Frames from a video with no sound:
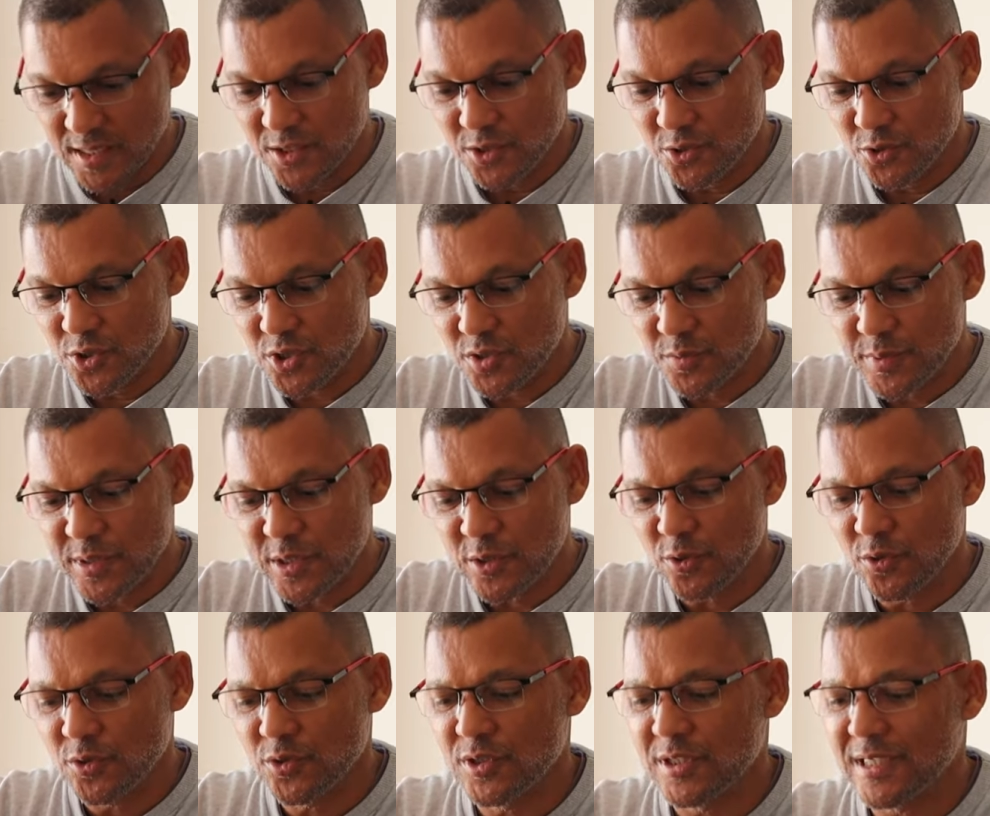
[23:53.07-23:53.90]
Used to be
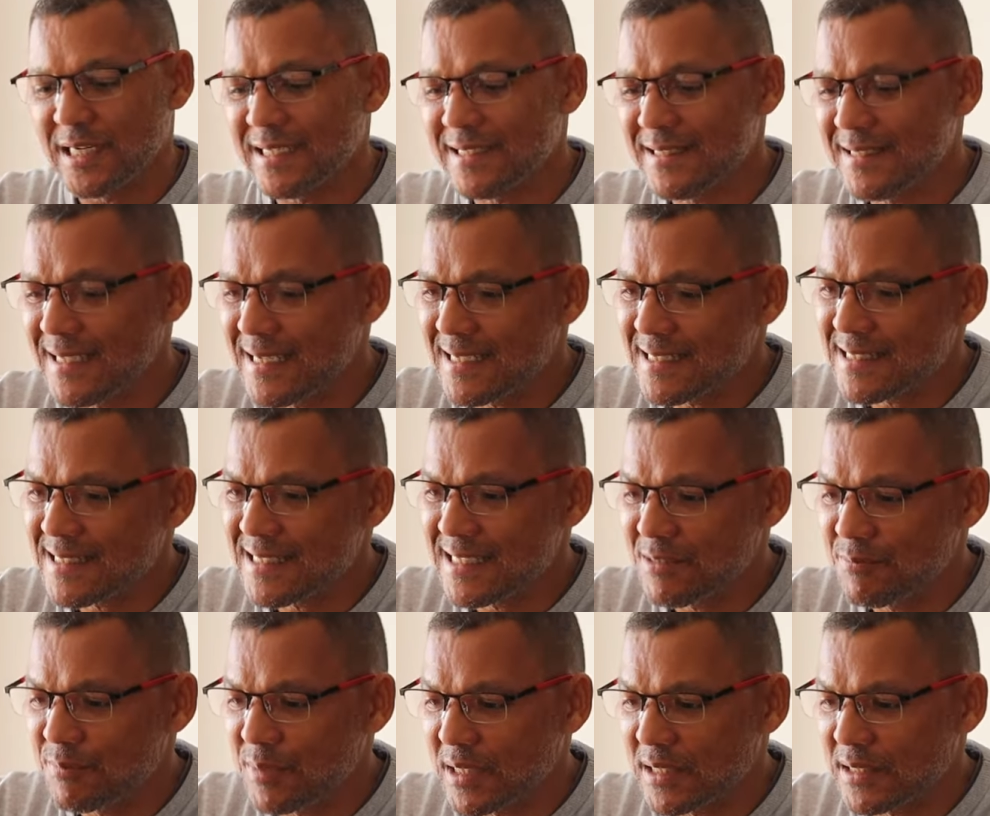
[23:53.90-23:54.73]
called
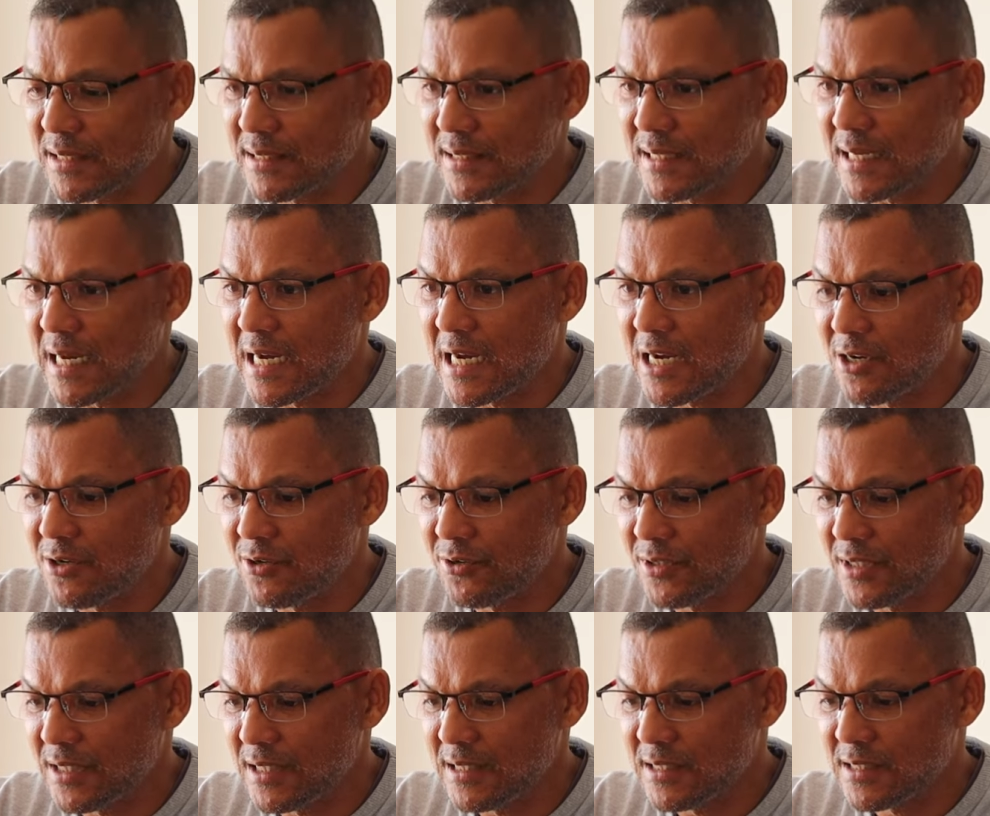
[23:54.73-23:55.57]
Runtastic, but
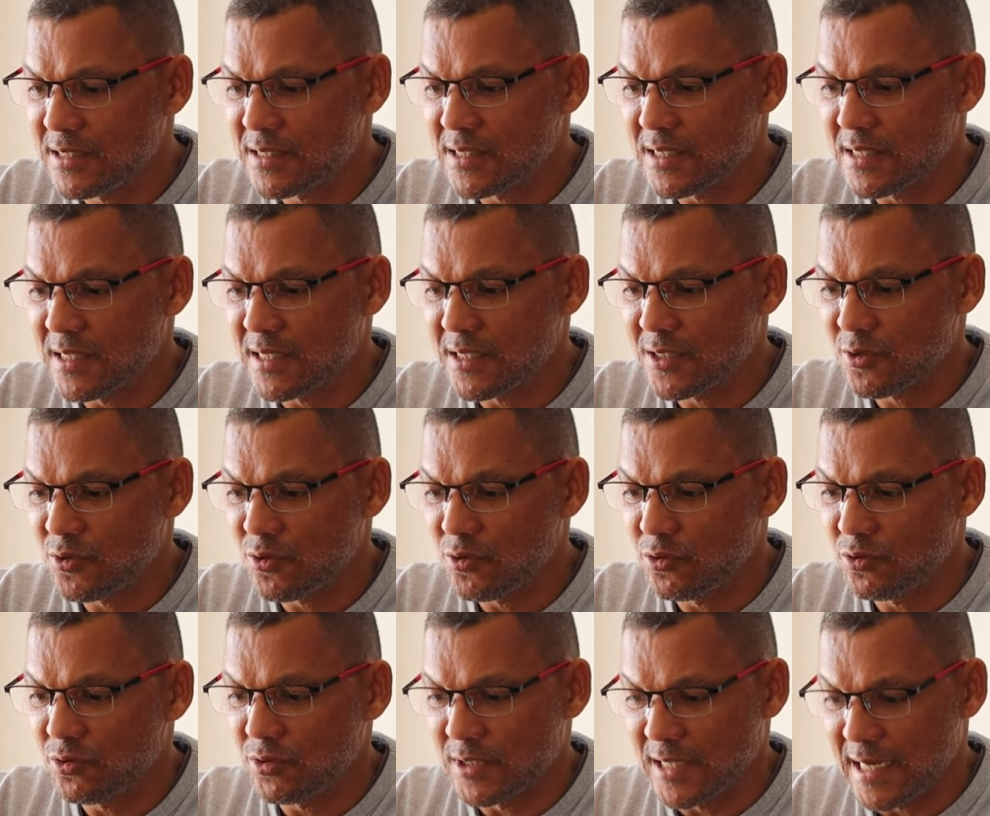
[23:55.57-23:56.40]
now it's
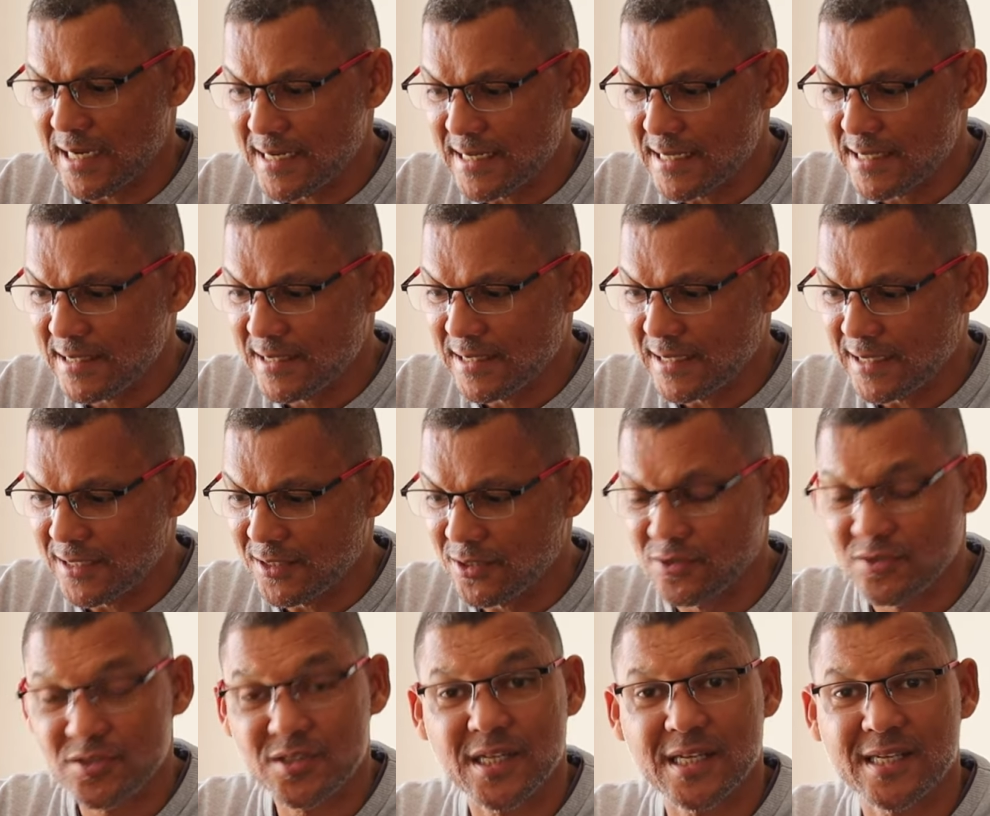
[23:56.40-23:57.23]
called Running, and
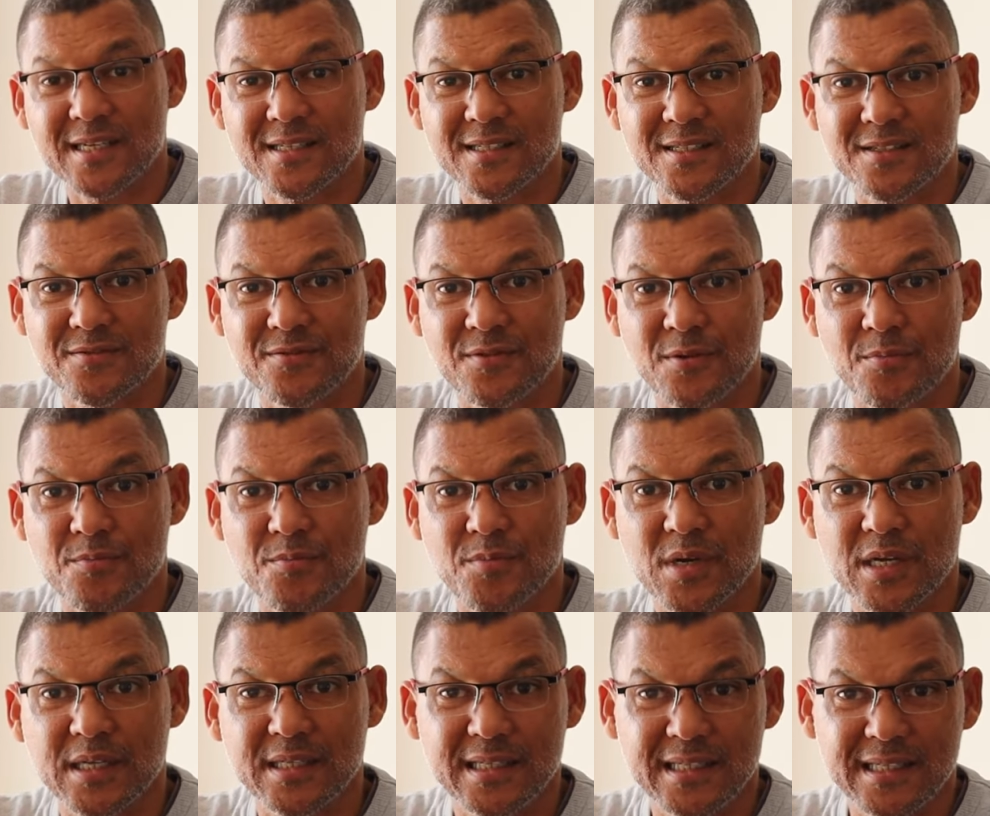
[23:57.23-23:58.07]
it looks like it's from
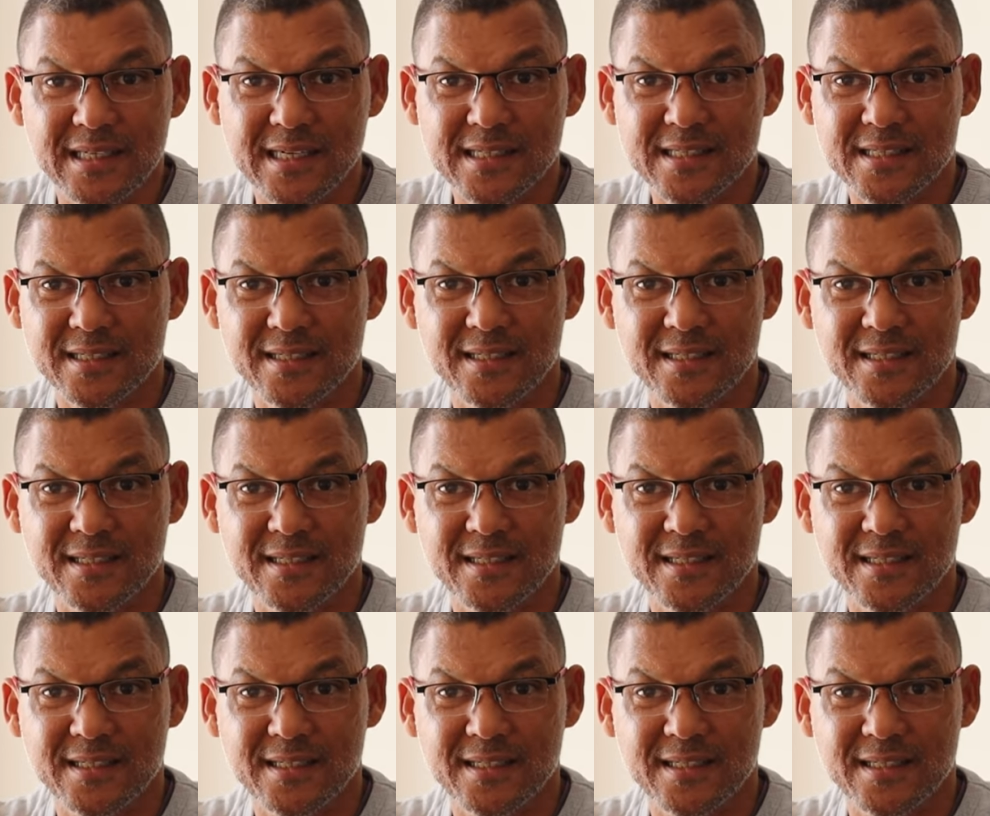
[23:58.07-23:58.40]
Adidas.